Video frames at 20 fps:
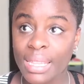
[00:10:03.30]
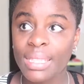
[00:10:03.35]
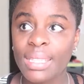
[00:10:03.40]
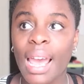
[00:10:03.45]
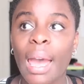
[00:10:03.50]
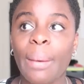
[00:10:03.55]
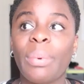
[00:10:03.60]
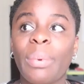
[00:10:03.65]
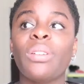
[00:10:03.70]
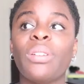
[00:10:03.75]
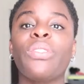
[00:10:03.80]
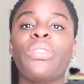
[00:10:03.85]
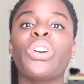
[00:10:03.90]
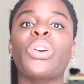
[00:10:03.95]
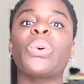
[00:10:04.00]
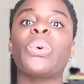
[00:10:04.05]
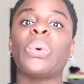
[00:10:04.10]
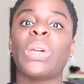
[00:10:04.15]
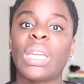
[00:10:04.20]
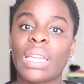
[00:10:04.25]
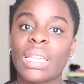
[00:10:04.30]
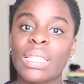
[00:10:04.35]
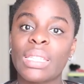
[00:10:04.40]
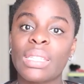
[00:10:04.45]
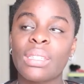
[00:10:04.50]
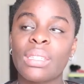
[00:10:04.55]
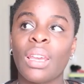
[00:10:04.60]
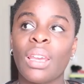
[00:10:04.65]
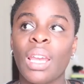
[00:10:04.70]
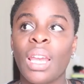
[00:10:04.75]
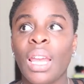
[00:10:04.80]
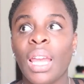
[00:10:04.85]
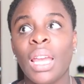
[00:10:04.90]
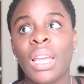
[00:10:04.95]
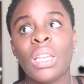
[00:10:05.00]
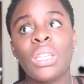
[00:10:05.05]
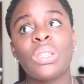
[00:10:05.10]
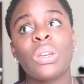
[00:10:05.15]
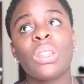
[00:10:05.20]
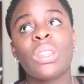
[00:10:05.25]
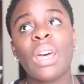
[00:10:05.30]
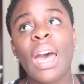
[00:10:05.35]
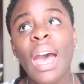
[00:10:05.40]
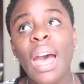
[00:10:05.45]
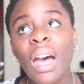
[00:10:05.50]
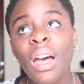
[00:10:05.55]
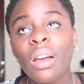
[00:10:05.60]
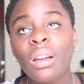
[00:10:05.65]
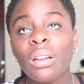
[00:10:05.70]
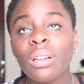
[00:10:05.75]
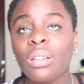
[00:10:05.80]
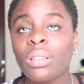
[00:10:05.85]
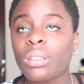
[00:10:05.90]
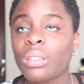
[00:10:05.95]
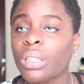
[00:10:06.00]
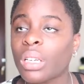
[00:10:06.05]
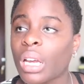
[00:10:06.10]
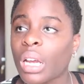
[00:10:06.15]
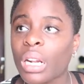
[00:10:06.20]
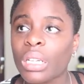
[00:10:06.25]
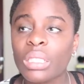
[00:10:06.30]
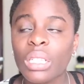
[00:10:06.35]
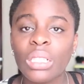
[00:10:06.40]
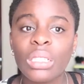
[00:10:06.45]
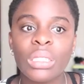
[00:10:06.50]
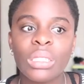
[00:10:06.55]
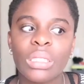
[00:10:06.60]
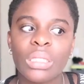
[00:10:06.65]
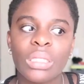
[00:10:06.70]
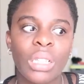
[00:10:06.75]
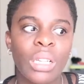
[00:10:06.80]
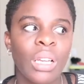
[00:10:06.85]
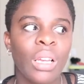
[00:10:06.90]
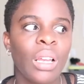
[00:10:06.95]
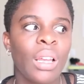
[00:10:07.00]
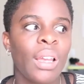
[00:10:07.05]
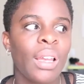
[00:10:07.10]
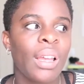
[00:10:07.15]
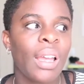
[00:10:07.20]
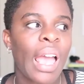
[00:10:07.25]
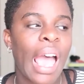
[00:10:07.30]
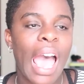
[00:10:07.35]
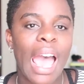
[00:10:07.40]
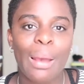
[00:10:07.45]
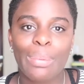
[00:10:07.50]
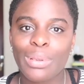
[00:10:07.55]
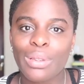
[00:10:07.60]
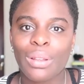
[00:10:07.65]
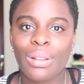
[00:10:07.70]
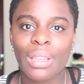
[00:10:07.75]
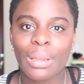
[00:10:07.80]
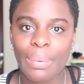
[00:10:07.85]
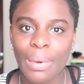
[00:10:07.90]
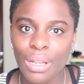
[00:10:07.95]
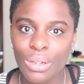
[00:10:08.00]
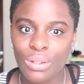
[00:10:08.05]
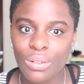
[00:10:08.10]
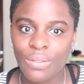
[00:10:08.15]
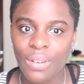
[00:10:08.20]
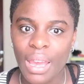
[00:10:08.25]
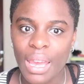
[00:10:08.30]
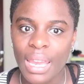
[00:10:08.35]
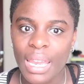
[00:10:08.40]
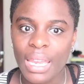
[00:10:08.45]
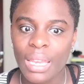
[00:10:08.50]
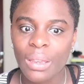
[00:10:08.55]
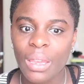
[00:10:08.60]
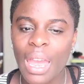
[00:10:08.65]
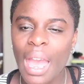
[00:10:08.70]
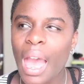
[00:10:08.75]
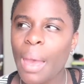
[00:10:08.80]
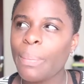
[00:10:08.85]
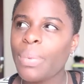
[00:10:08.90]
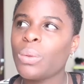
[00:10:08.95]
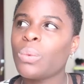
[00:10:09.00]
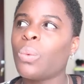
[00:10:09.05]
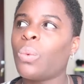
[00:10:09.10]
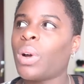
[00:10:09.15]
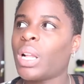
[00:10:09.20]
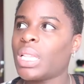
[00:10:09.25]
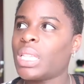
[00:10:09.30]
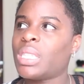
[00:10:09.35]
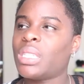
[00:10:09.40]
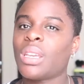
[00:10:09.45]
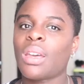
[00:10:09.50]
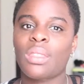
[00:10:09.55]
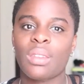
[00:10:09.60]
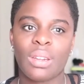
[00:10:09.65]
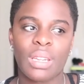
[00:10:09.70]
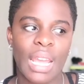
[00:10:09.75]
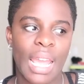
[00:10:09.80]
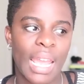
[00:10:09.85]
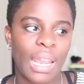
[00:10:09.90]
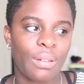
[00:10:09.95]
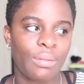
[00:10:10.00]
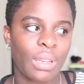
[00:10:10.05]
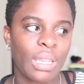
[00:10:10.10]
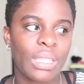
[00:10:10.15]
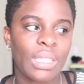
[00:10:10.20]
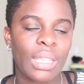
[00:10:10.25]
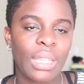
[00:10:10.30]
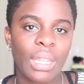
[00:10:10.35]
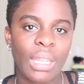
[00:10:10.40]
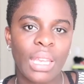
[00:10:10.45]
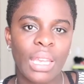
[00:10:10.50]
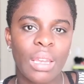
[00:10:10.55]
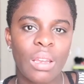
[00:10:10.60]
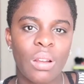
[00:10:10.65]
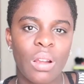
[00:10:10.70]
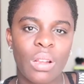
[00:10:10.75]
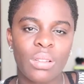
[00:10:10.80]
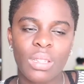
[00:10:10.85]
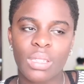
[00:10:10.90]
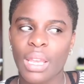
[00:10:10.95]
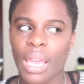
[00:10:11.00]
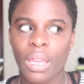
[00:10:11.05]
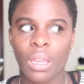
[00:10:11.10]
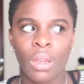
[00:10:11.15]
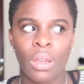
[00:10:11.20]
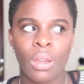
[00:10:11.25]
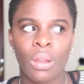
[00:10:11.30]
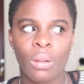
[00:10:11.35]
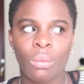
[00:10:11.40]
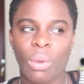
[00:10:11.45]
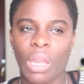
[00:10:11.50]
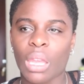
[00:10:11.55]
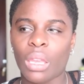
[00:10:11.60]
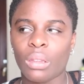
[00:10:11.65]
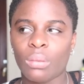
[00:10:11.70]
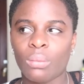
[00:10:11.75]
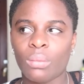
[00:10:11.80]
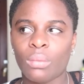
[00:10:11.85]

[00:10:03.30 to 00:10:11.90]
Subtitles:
and this happened for weeks. So that, oh god, that's absolutely petrifying. It happened once the other day recently. I was just like, wait,